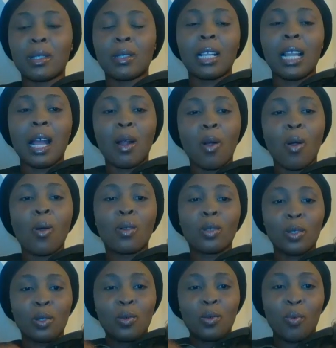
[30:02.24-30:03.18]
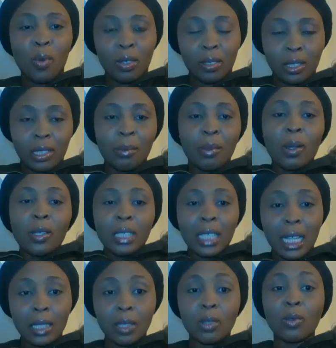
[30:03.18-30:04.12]
particular course you want? Because
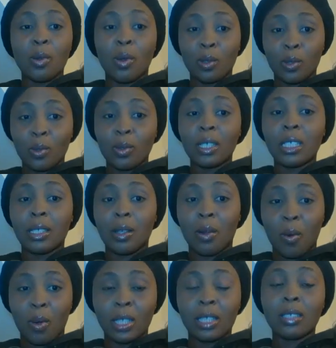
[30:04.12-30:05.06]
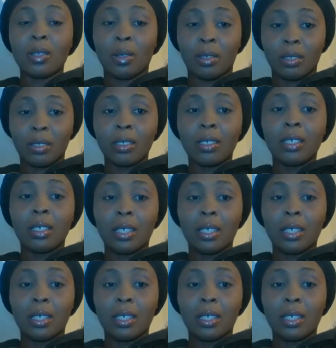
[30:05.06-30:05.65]
that too also is a question.